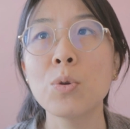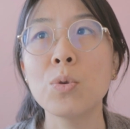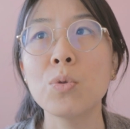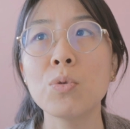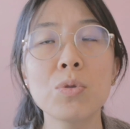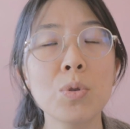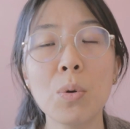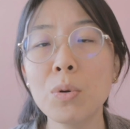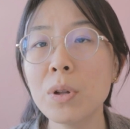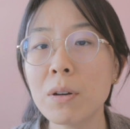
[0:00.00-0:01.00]
who
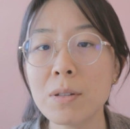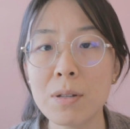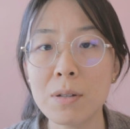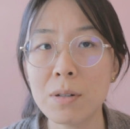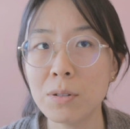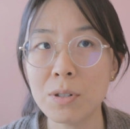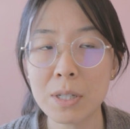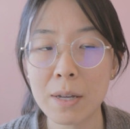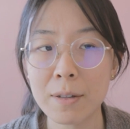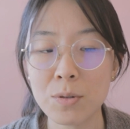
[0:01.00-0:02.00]
totally un-
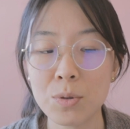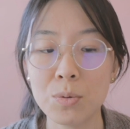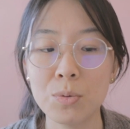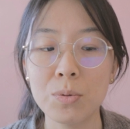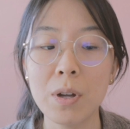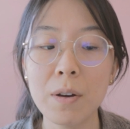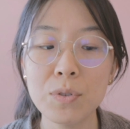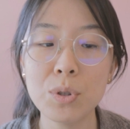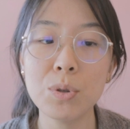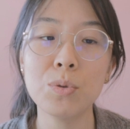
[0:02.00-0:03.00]
understands you, who
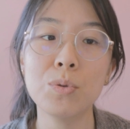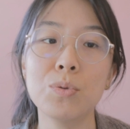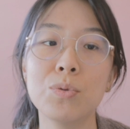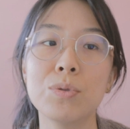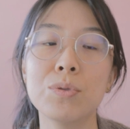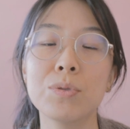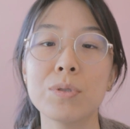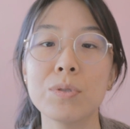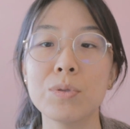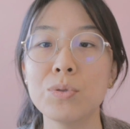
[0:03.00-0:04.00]
loves you,
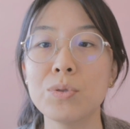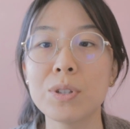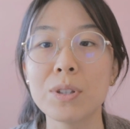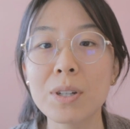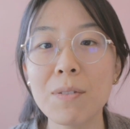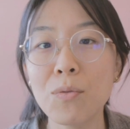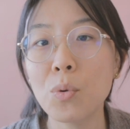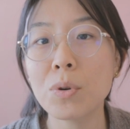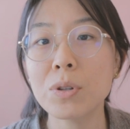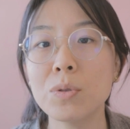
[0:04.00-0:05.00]
who who's looking
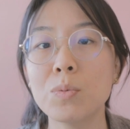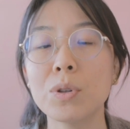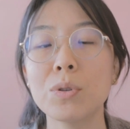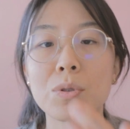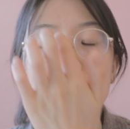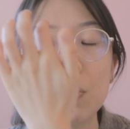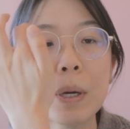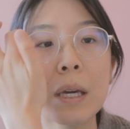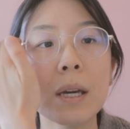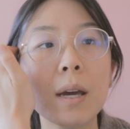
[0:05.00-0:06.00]
forward to what you're
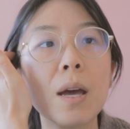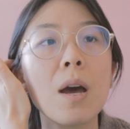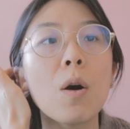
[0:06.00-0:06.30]
doing,